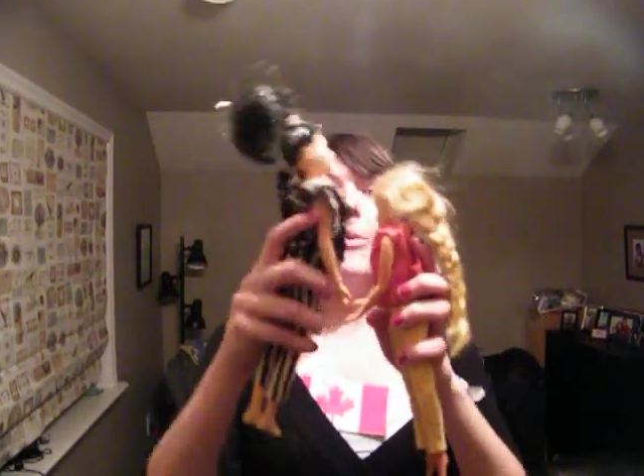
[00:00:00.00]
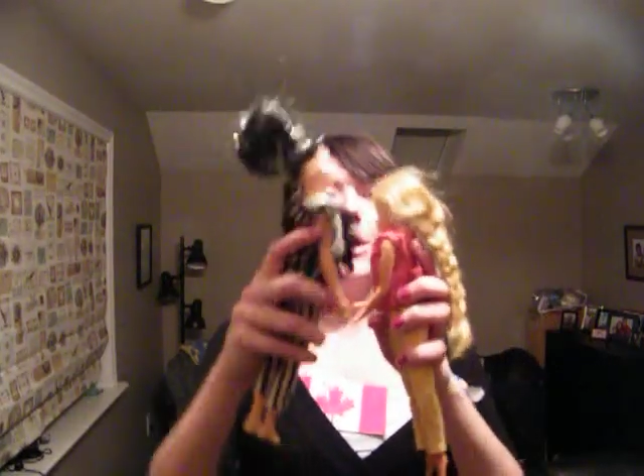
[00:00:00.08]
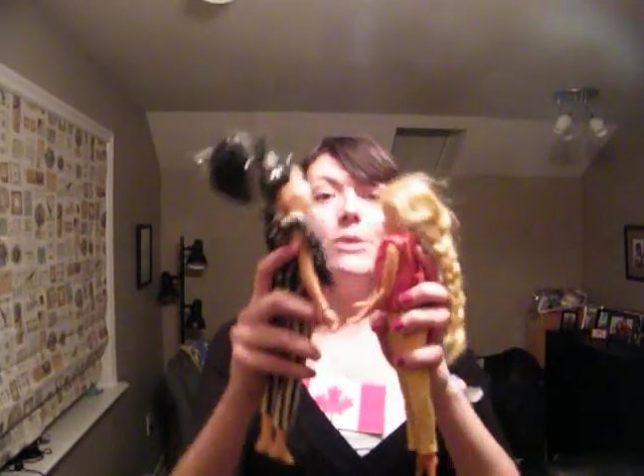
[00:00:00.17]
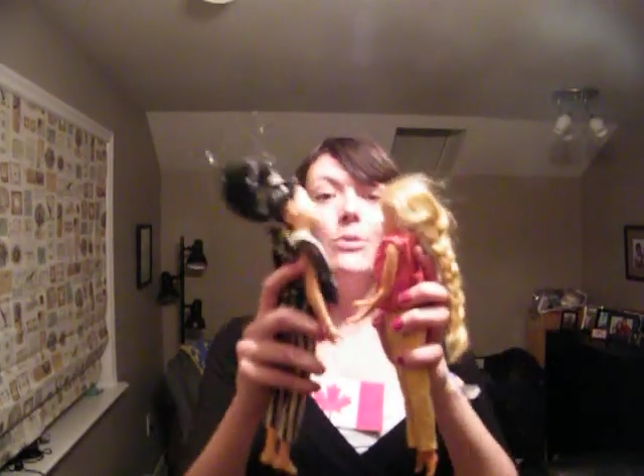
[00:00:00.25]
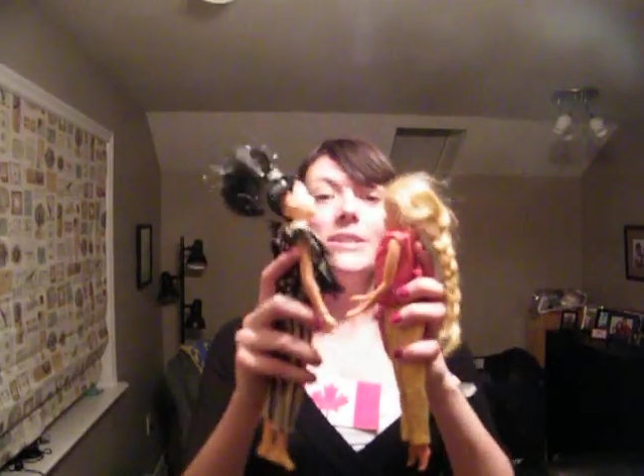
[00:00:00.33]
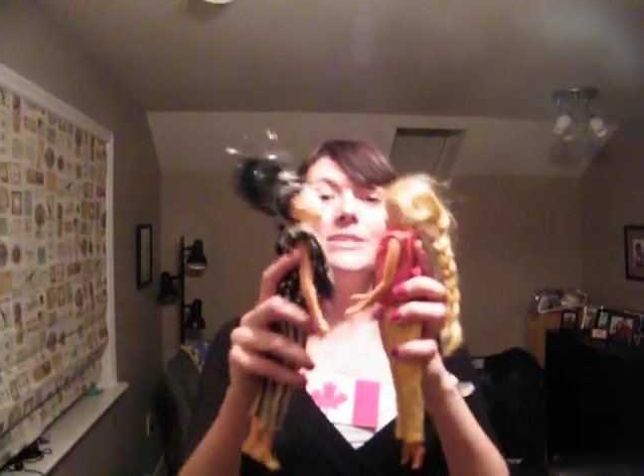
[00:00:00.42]
What
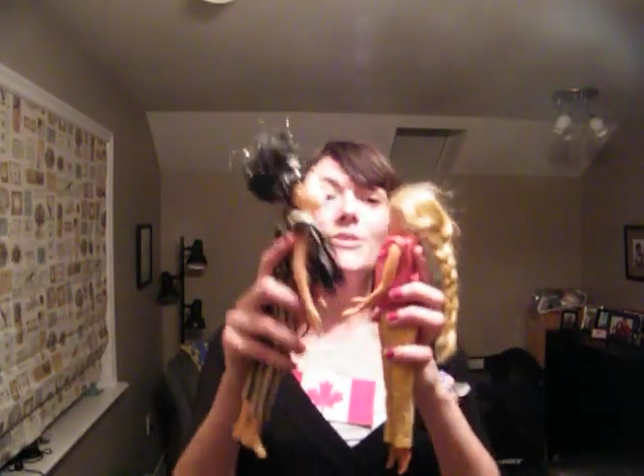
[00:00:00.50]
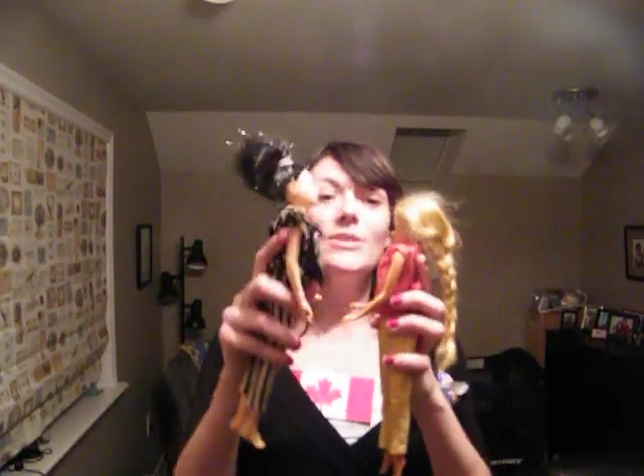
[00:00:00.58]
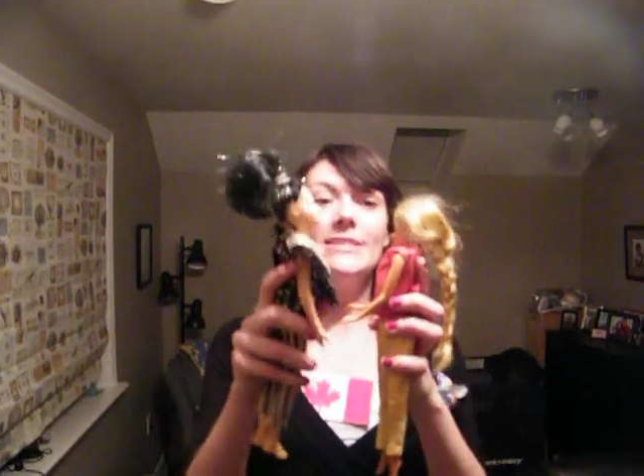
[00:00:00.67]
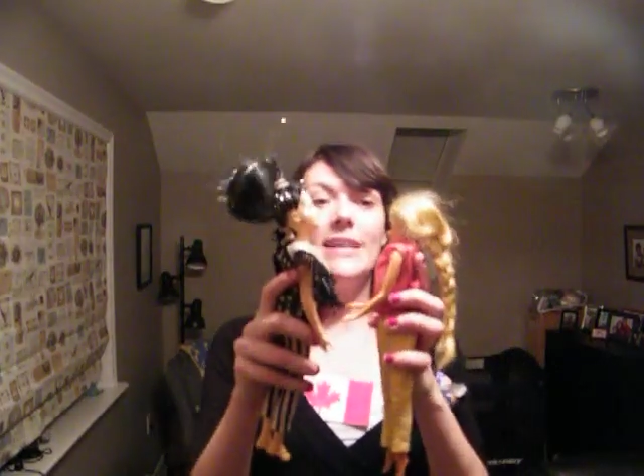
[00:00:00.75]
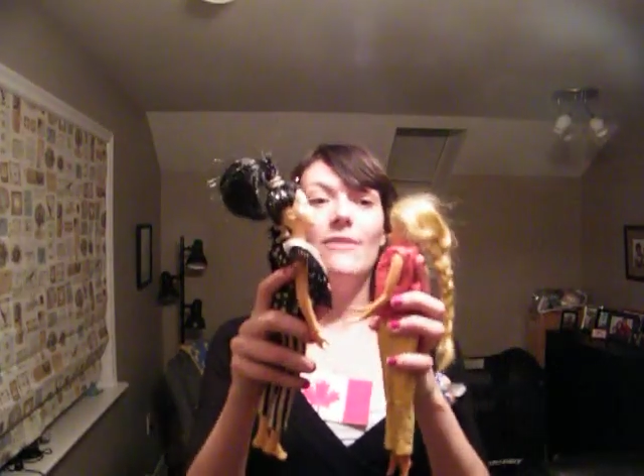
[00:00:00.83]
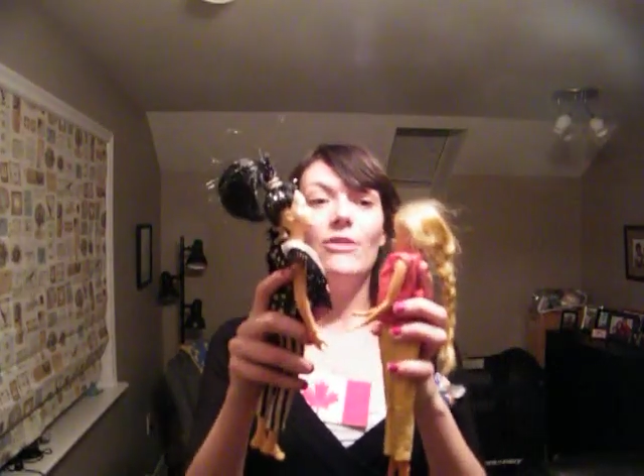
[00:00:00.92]
do you want to do
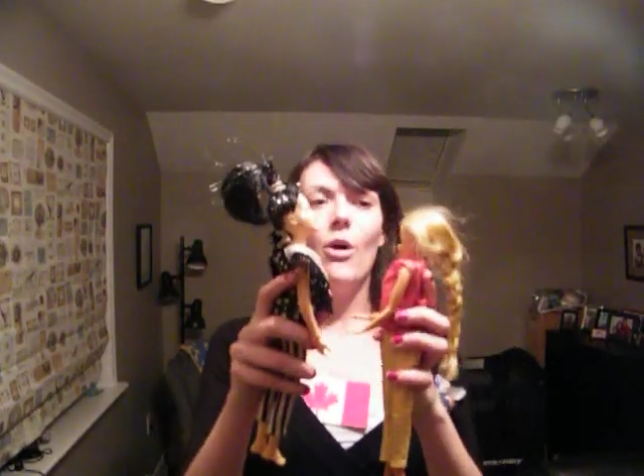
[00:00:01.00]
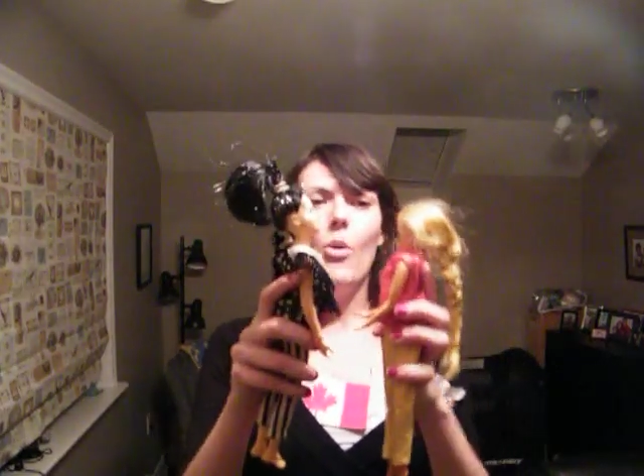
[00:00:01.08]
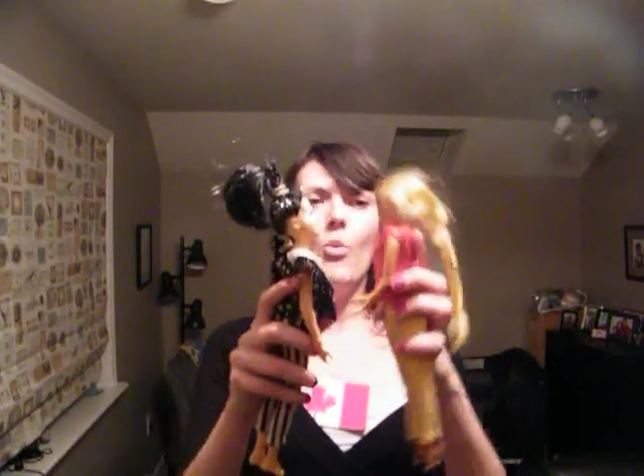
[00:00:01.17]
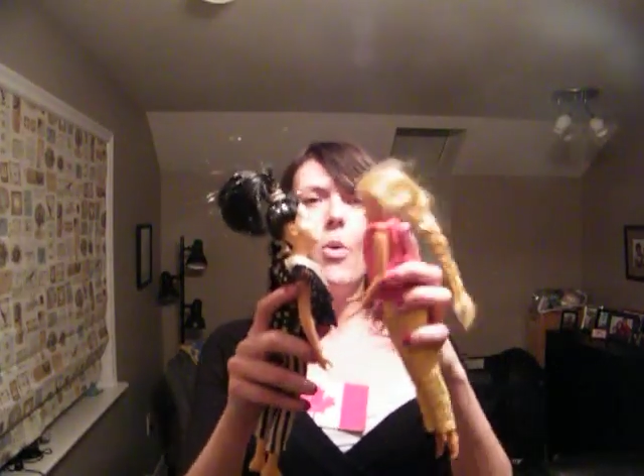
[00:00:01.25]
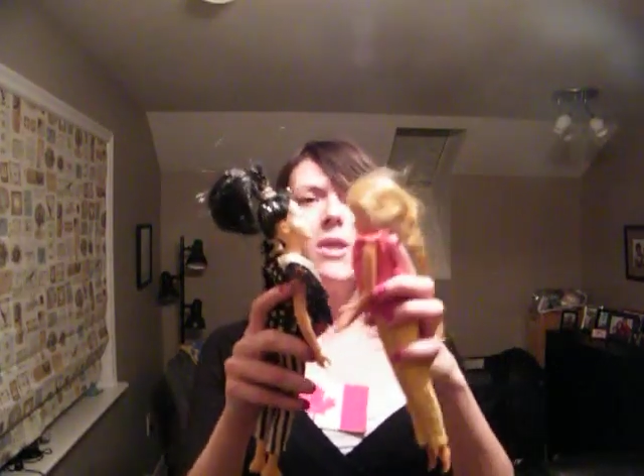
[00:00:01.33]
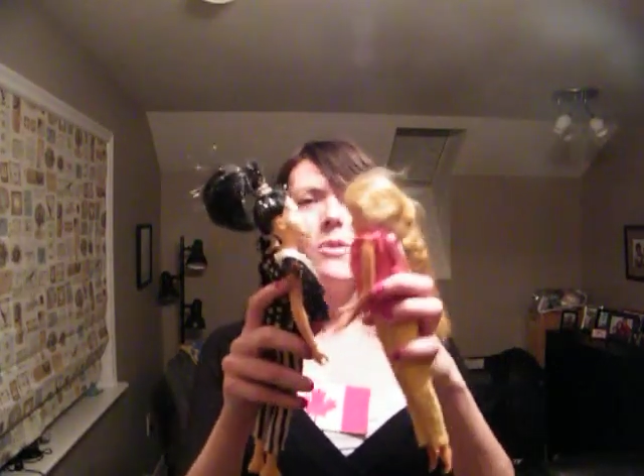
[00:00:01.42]
this afro?
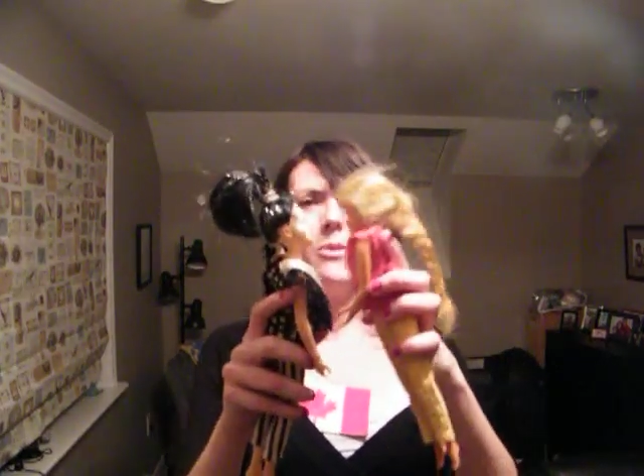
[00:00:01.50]
What